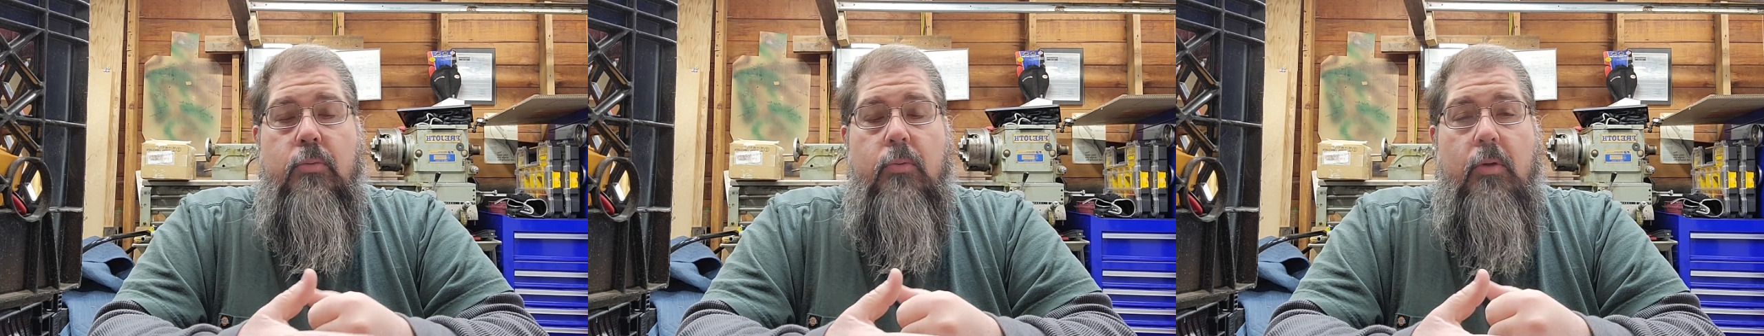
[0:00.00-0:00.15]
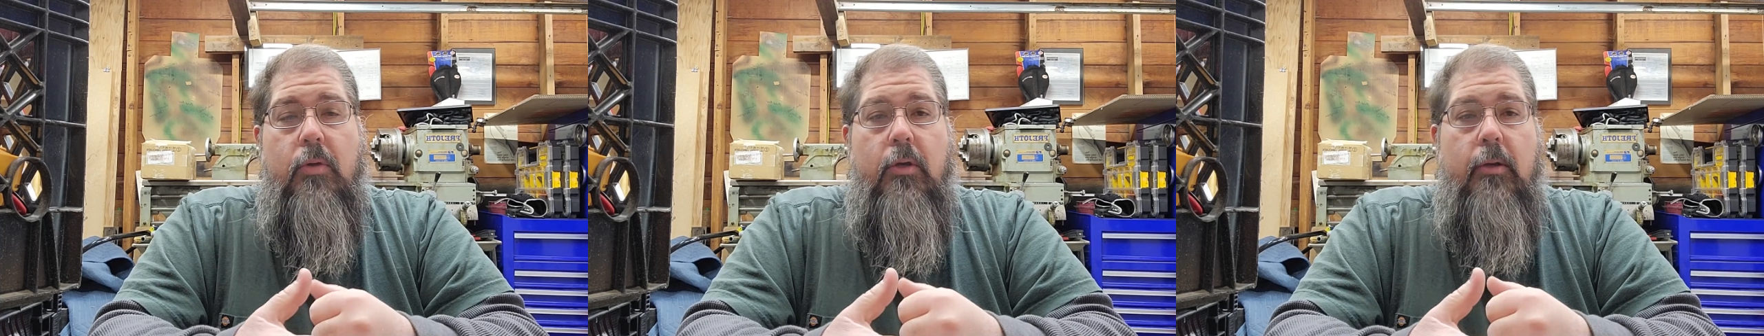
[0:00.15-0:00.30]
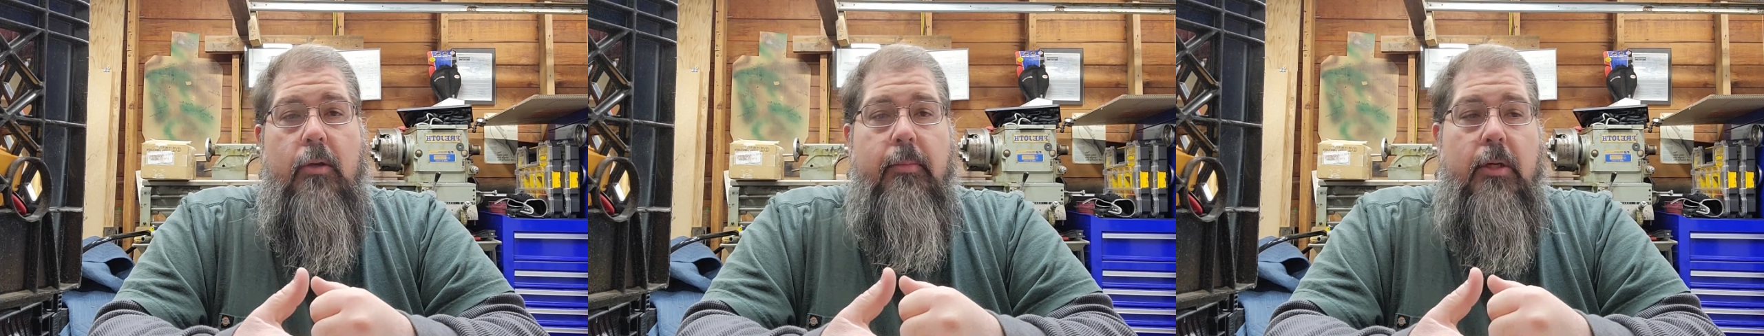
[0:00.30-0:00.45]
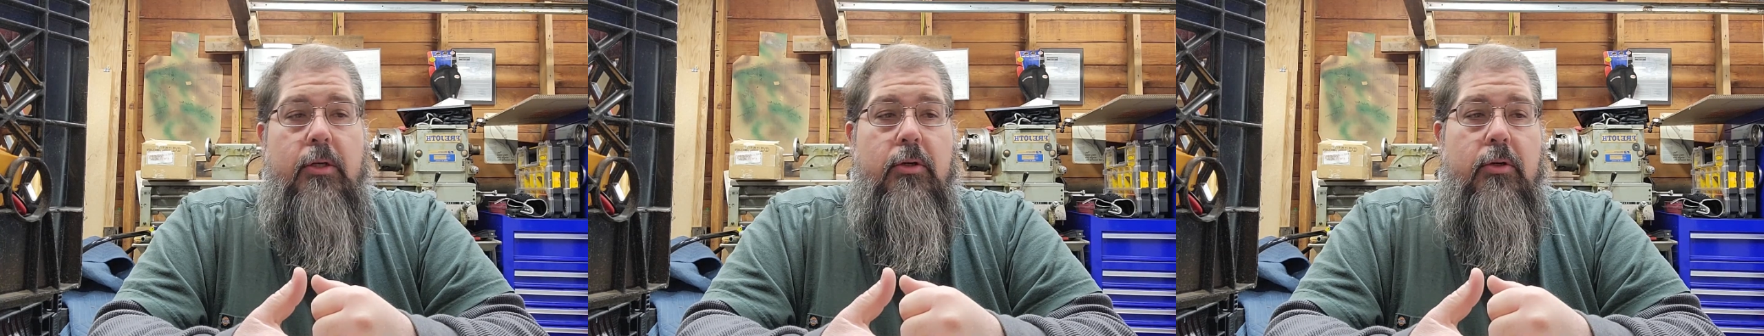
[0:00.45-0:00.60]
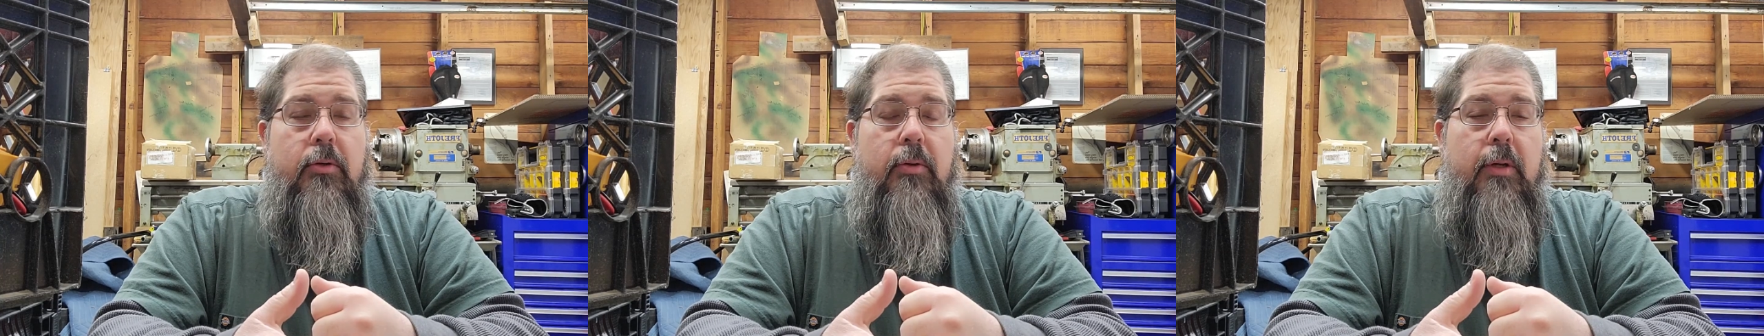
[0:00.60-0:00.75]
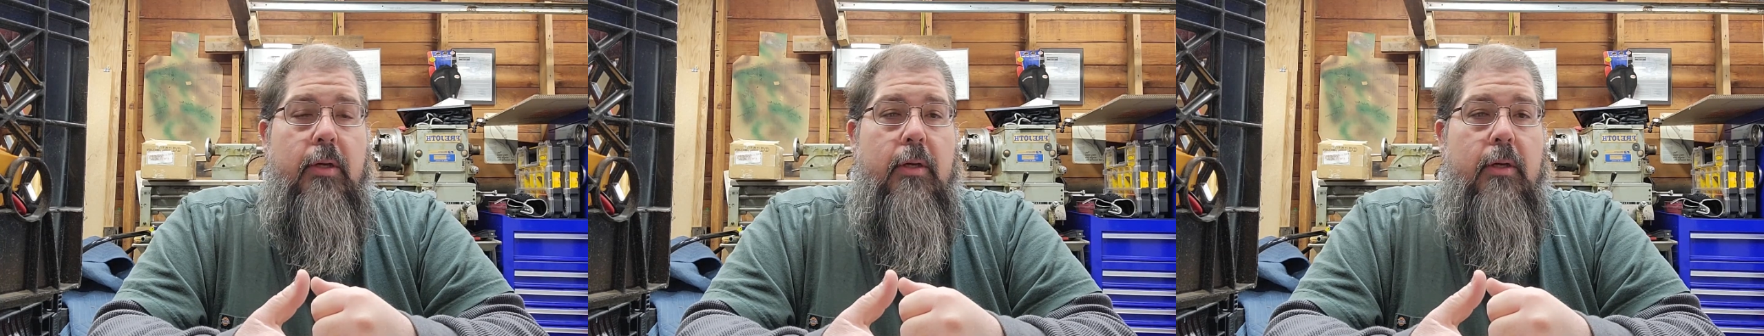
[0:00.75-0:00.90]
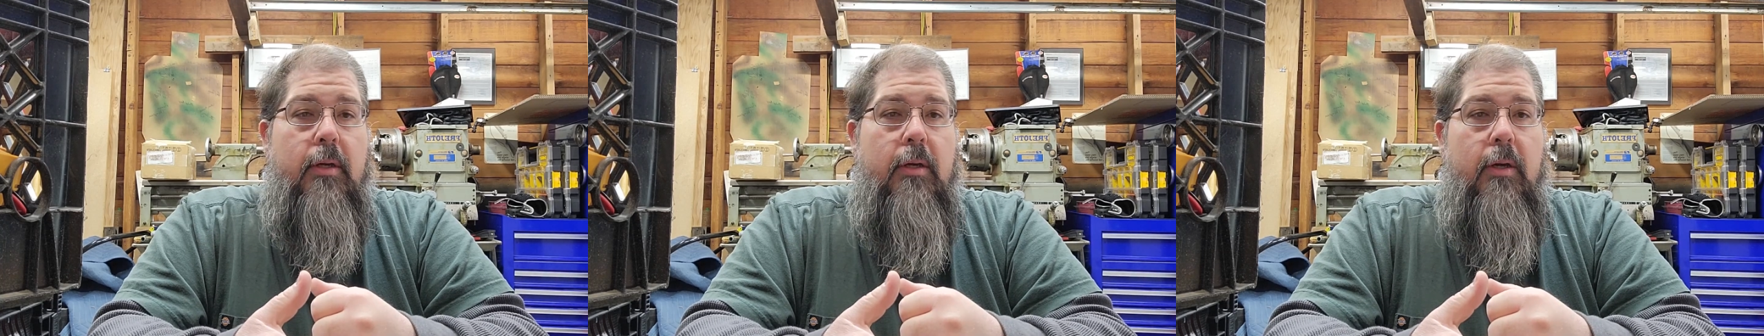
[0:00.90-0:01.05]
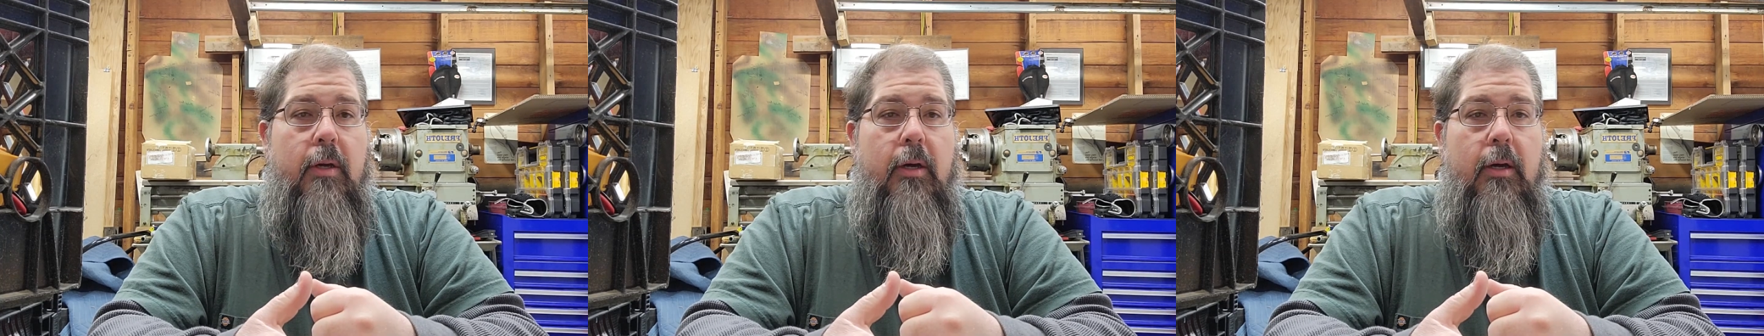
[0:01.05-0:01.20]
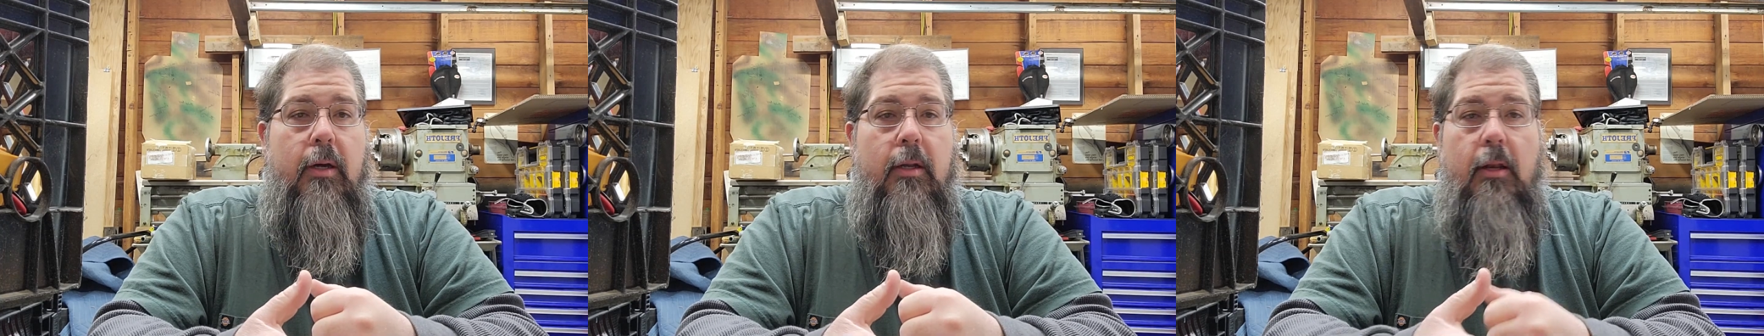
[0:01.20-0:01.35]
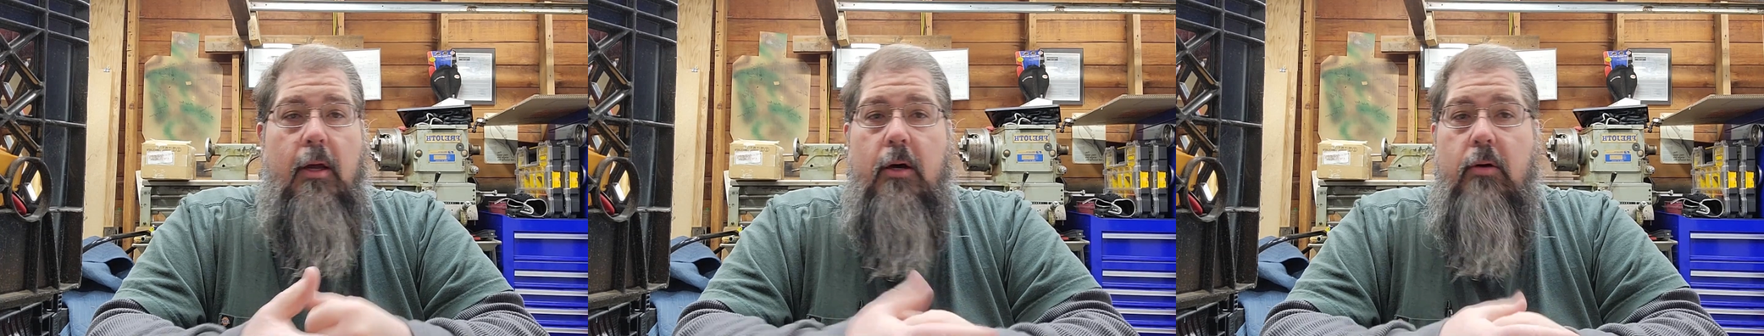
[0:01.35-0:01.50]
We're going to be doing
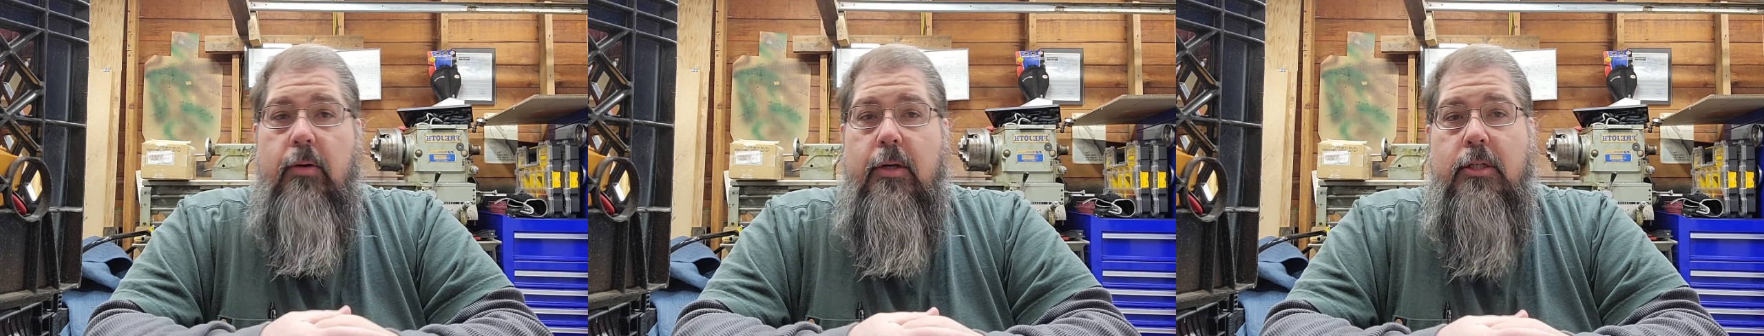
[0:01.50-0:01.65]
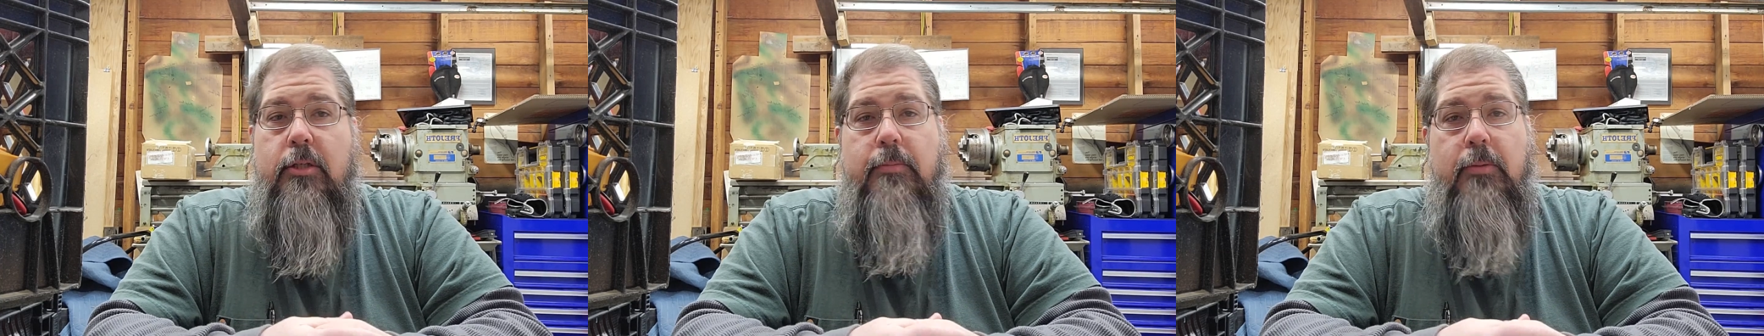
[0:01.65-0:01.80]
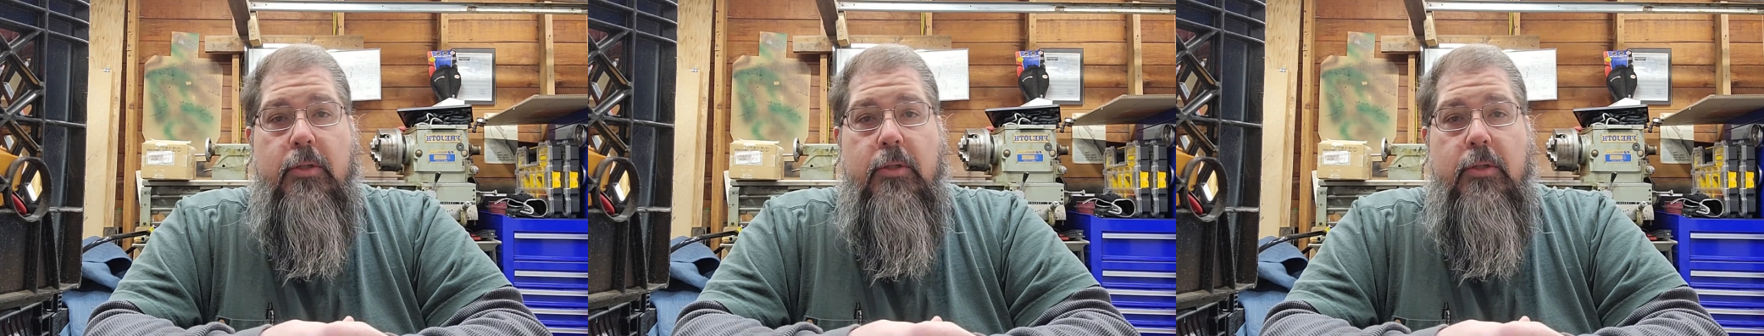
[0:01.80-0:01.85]
long-range